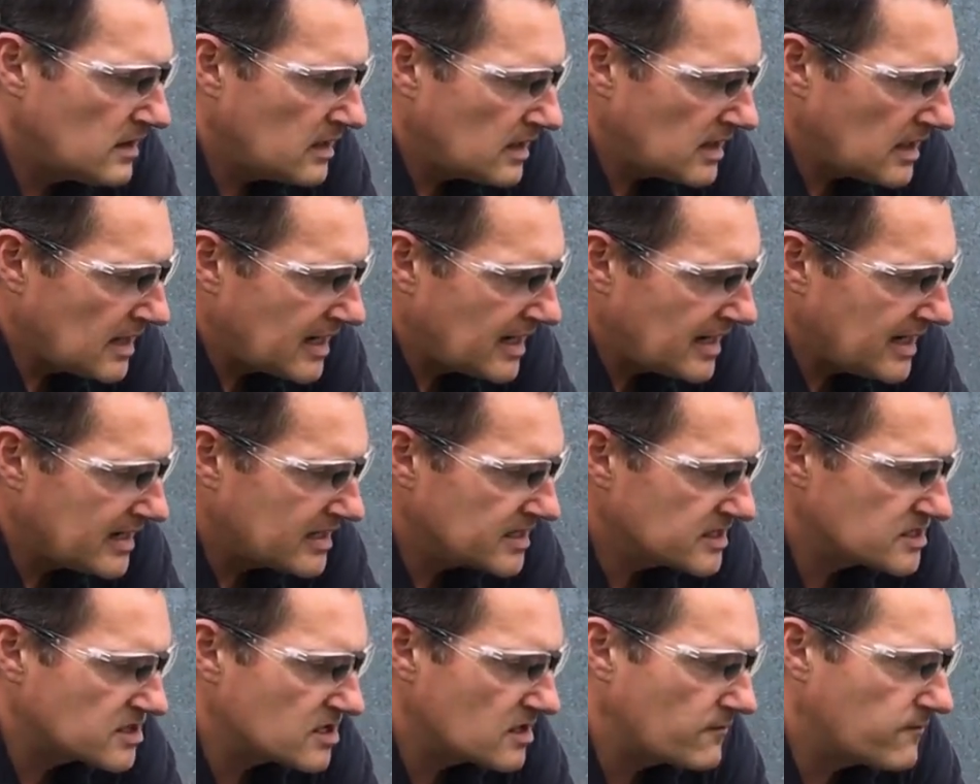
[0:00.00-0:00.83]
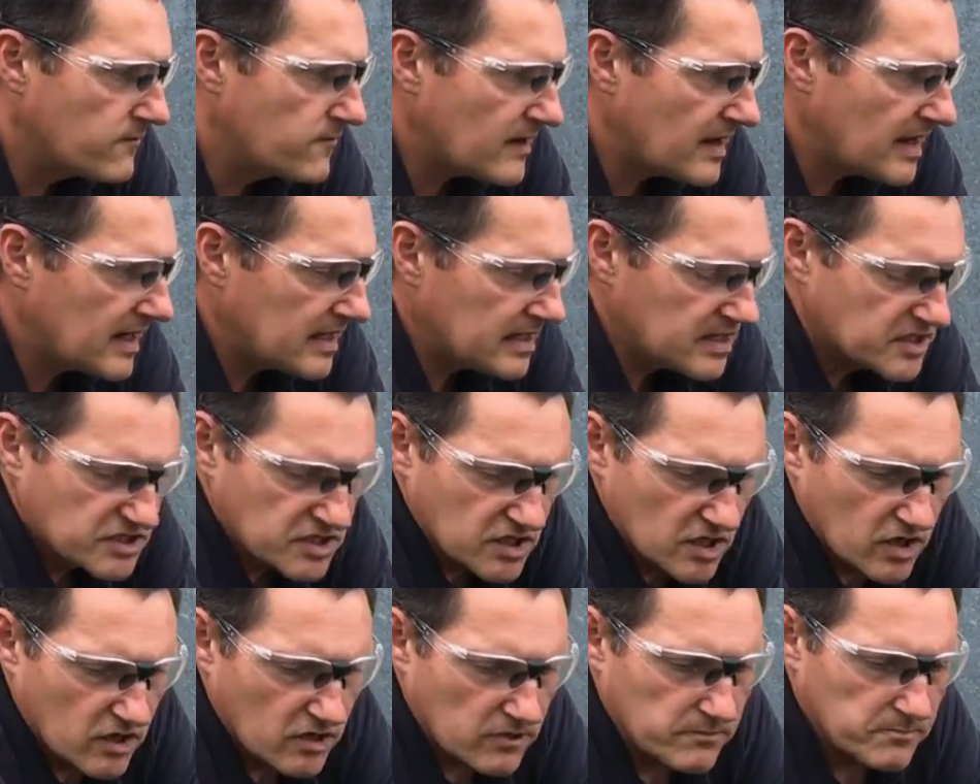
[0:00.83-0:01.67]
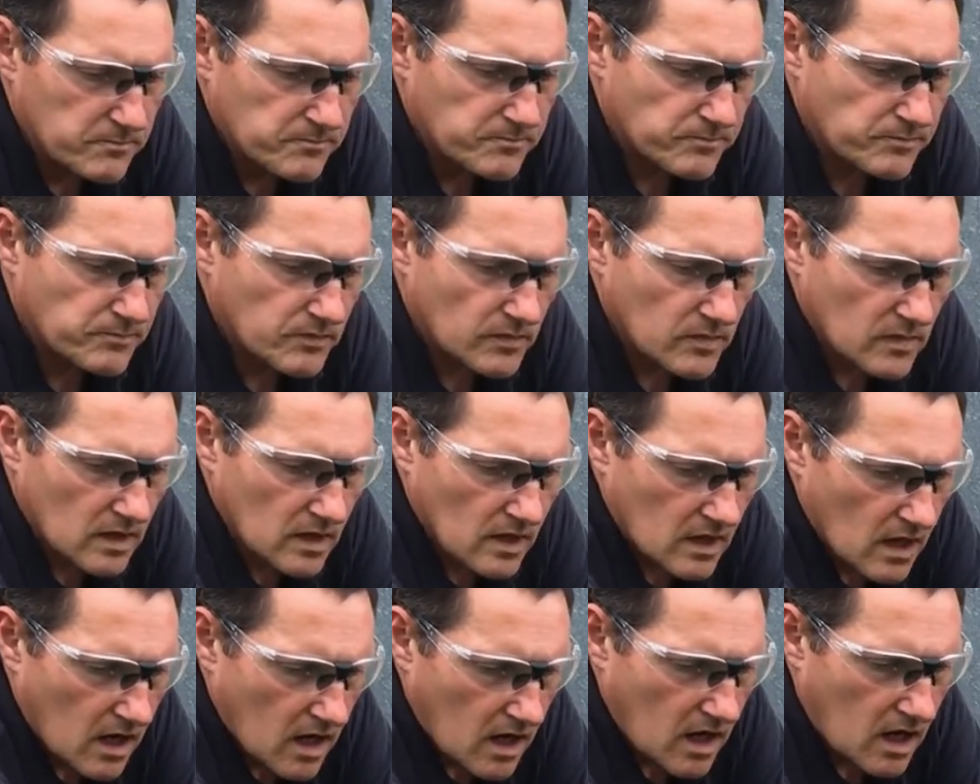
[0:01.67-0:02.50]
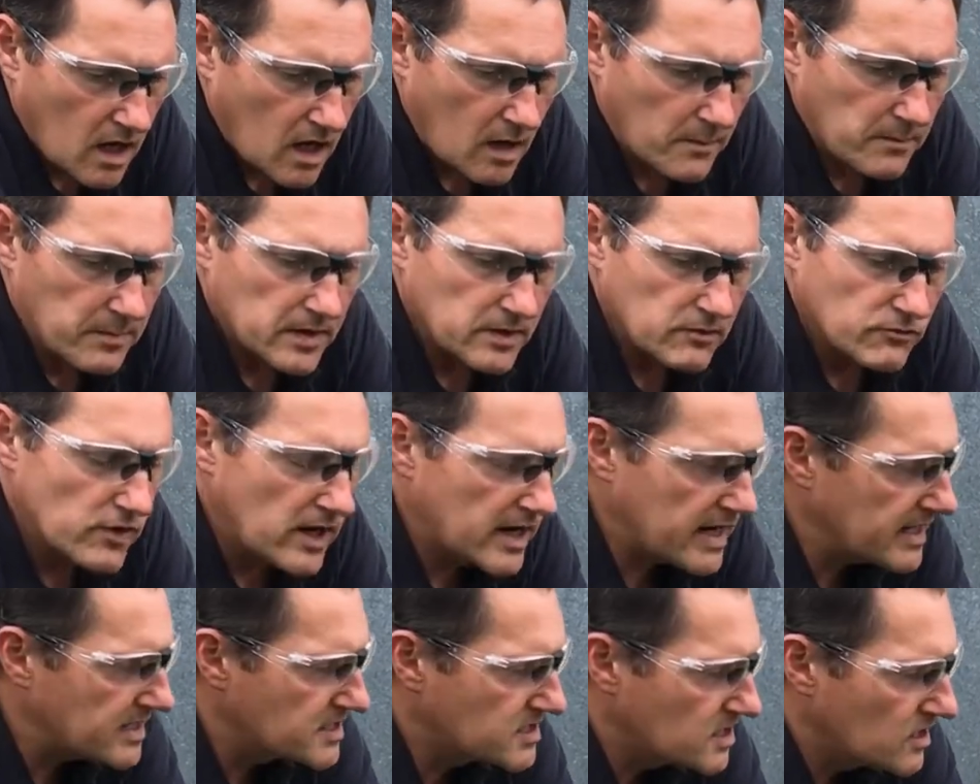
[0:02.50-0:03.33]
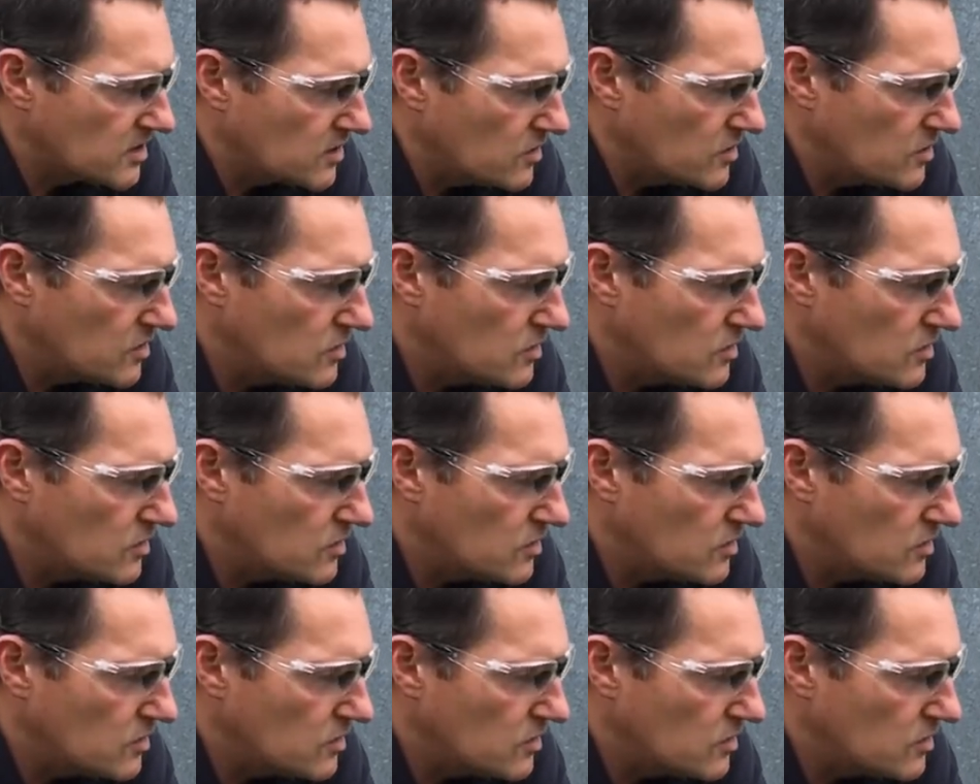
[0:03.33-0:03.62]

And so fairly soon I'll be ready to